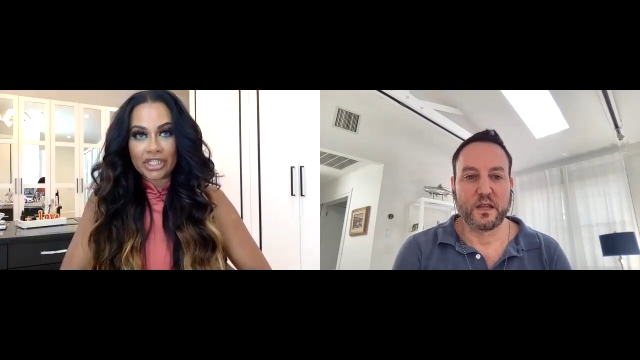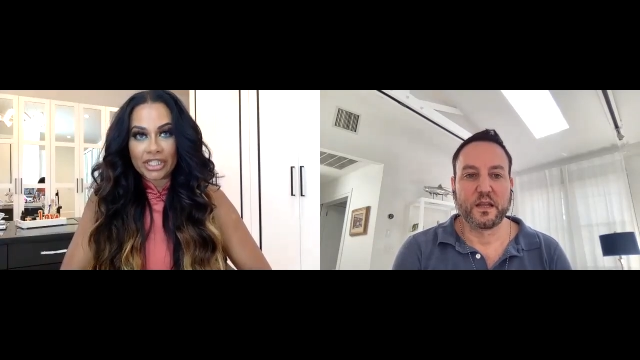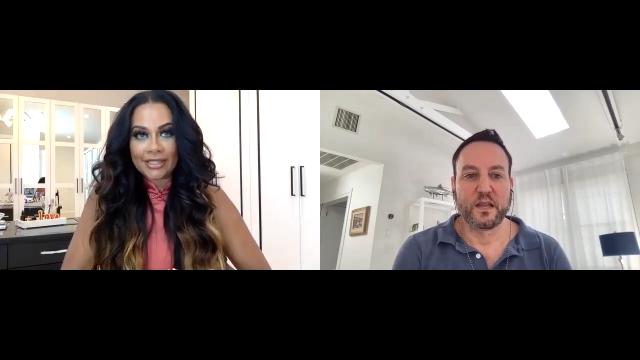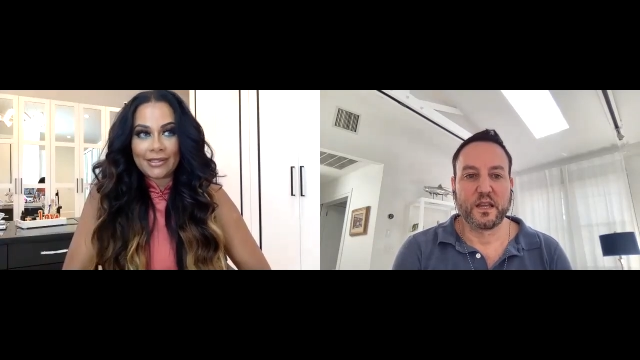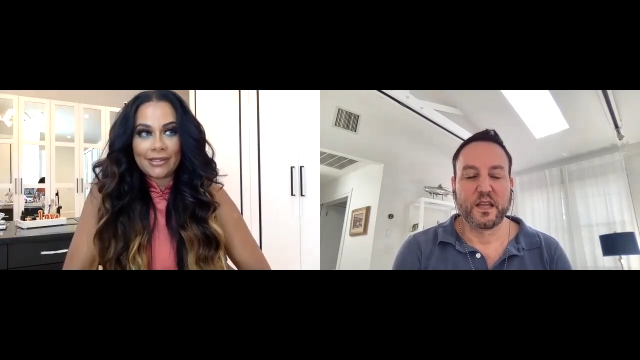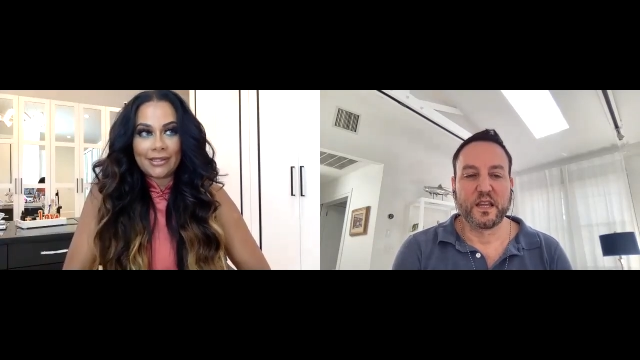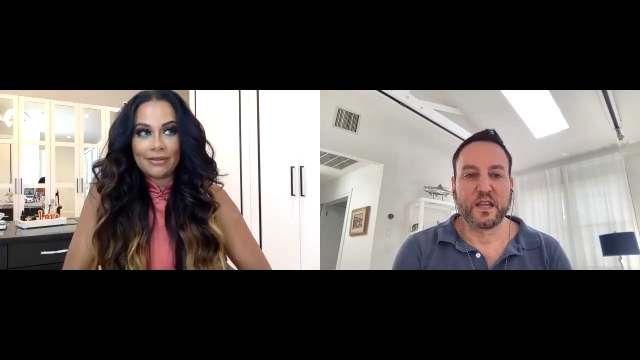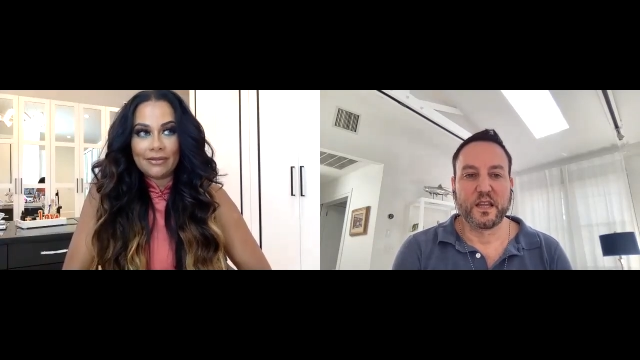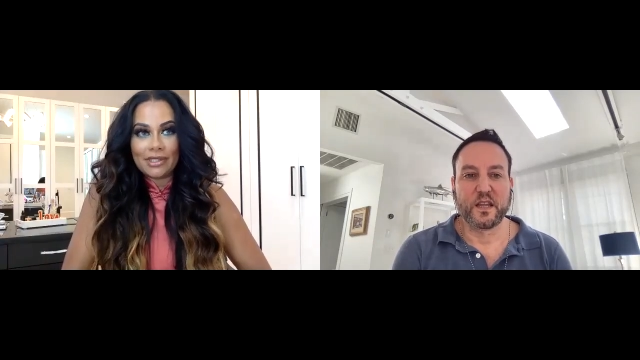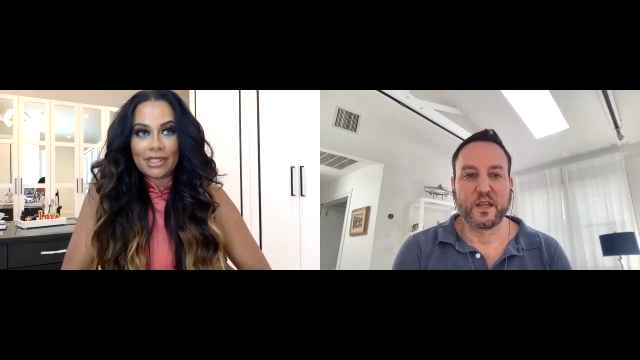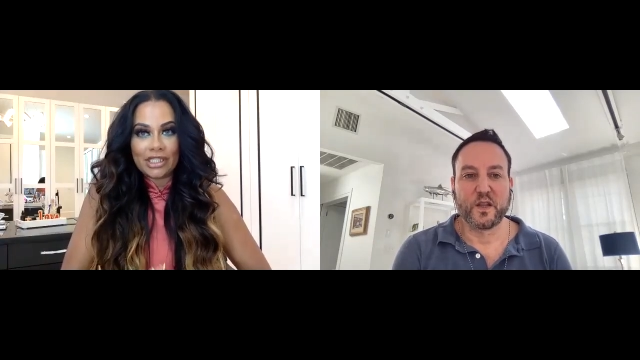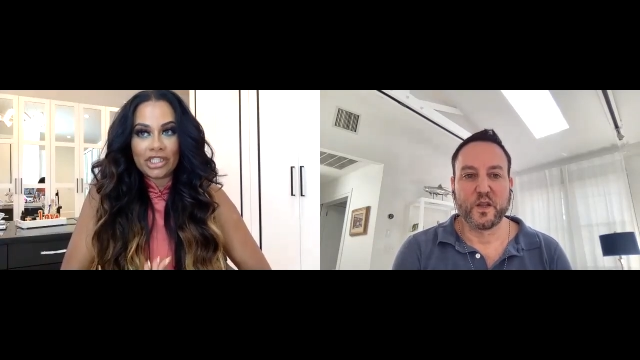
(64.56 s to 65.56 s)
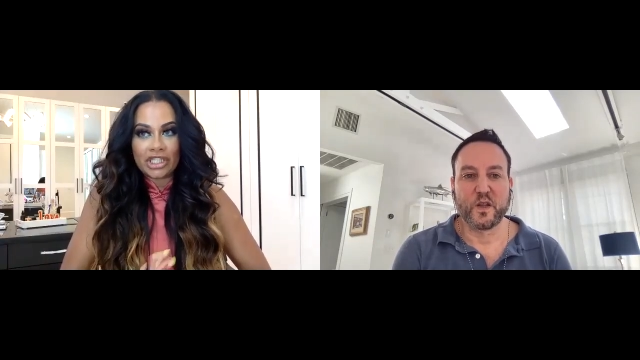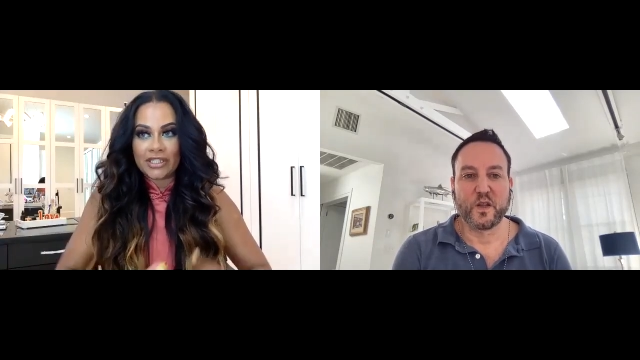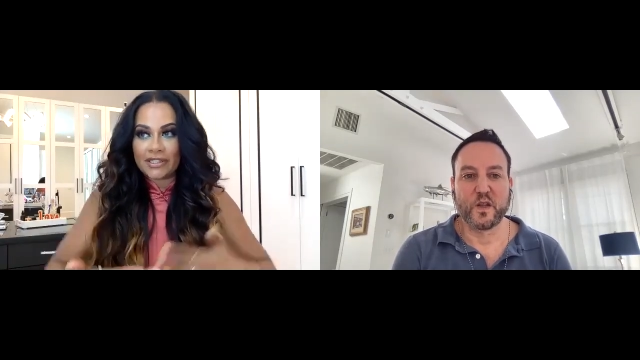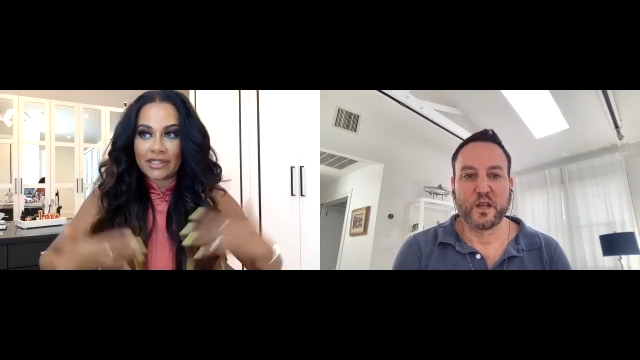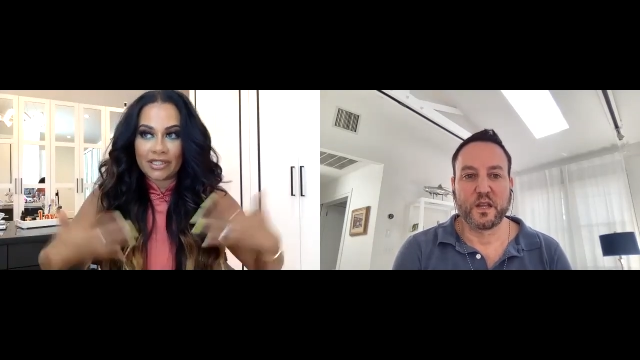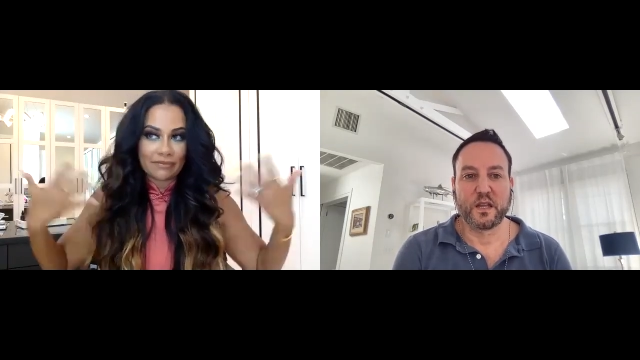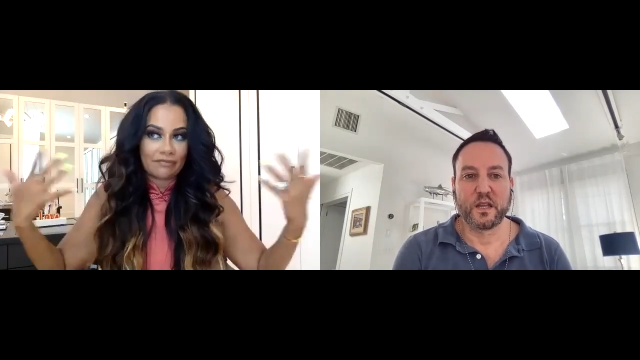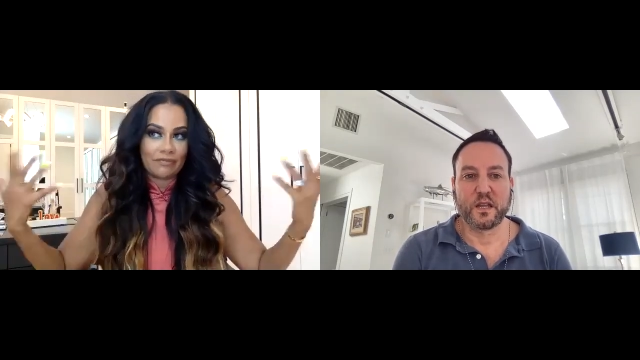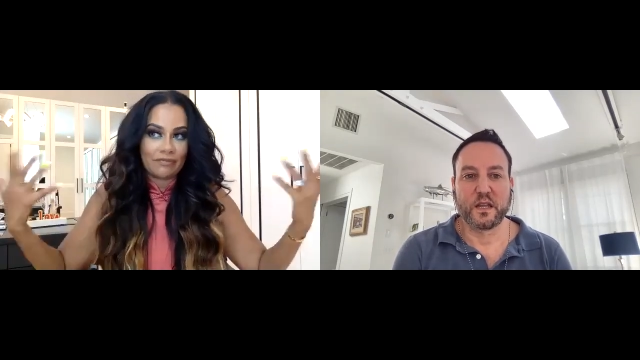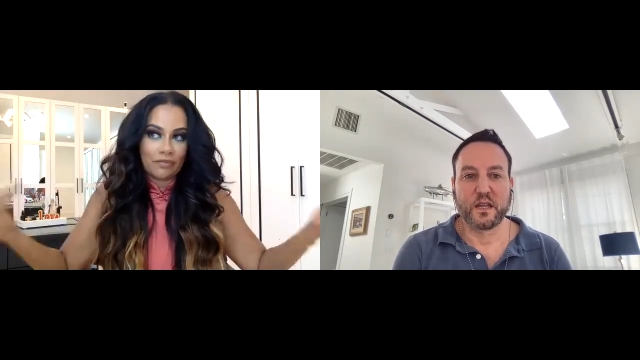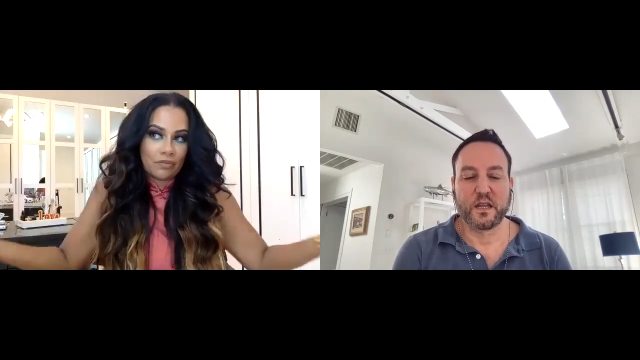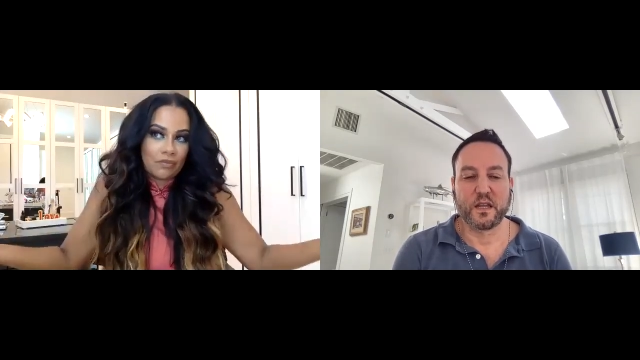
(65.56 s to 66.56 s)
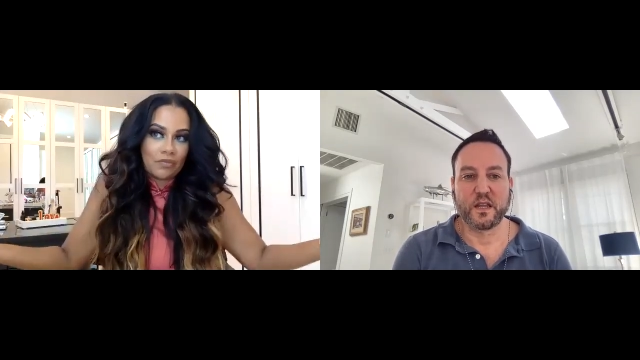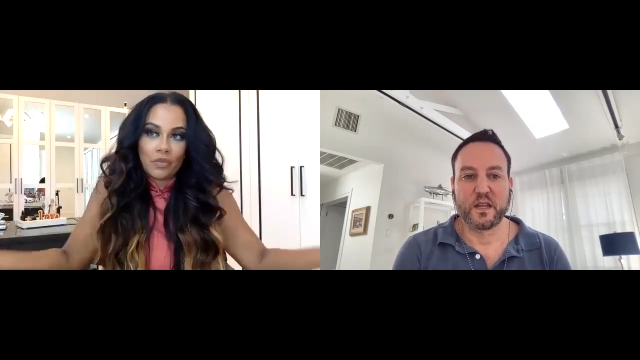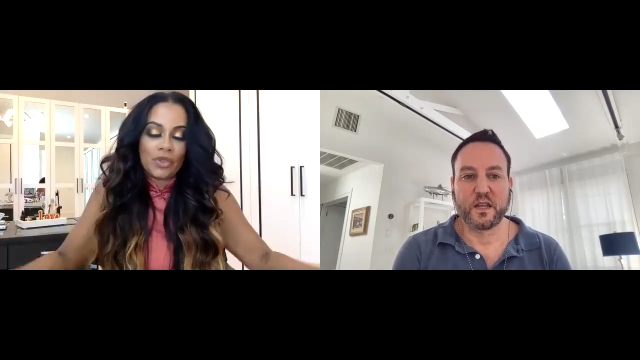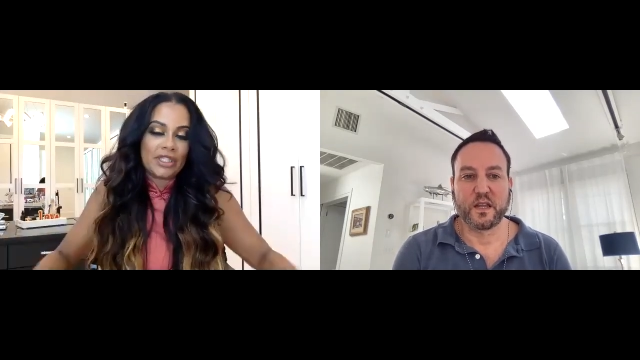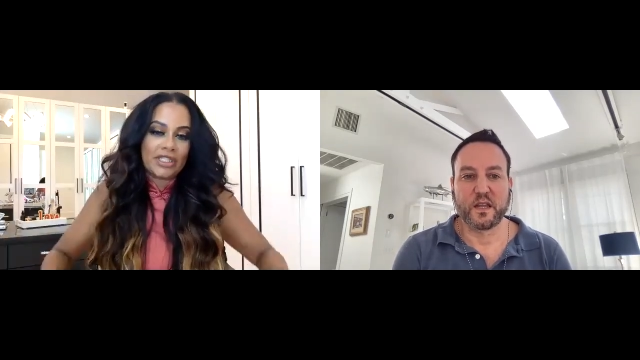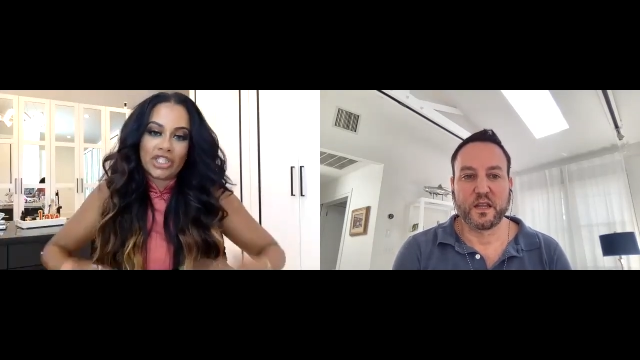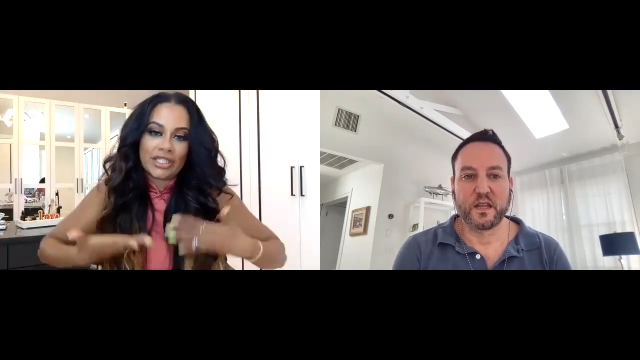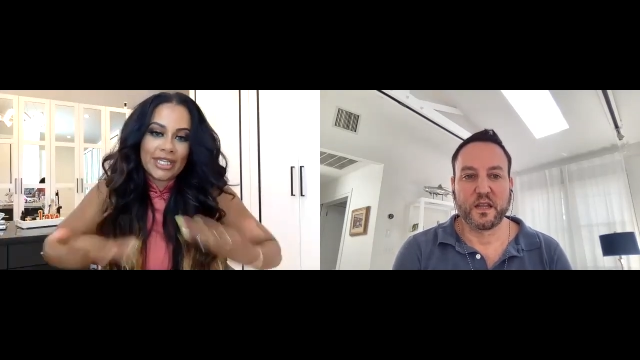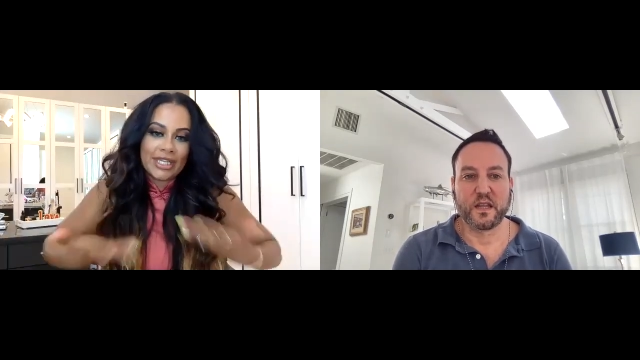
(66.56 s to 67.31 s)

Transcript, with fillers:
Speaker 1: just, just was just